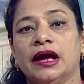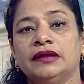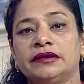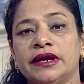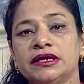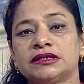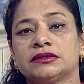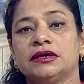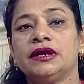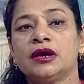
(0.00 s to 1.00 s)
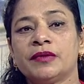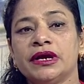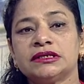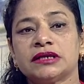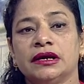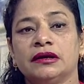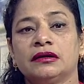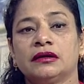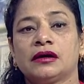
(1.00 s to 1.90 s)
anthrax, rinderpest and